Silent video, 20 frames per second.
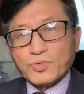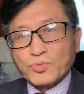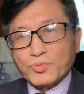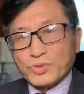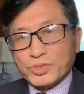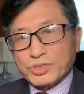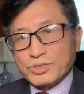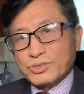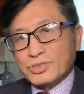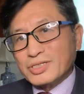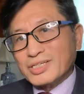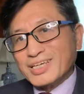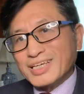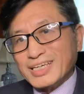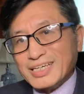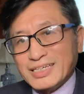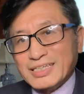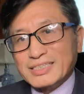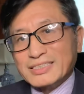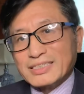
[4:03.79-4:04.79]
we could
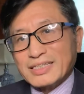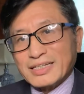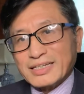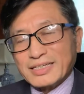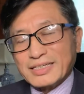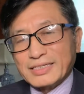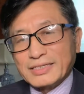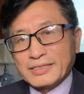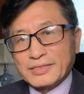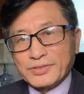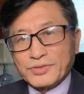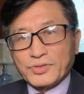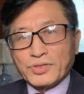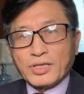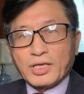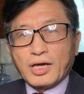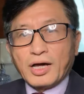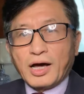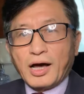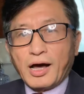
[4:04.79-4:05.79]
easily
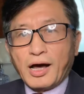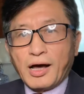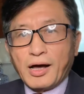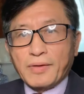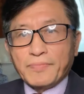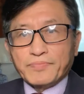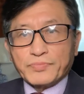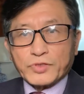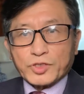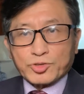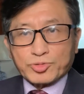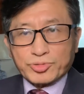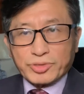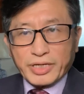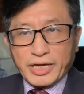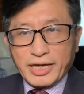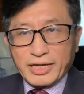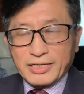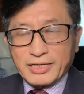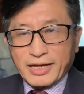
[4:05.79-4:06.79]

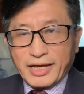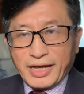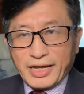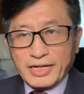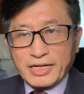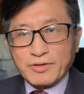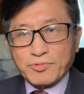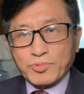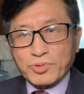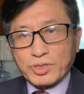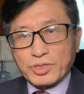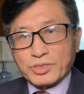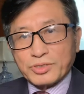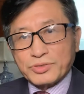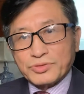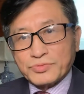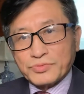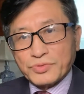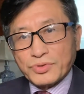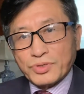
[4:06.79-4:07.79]
create anywhere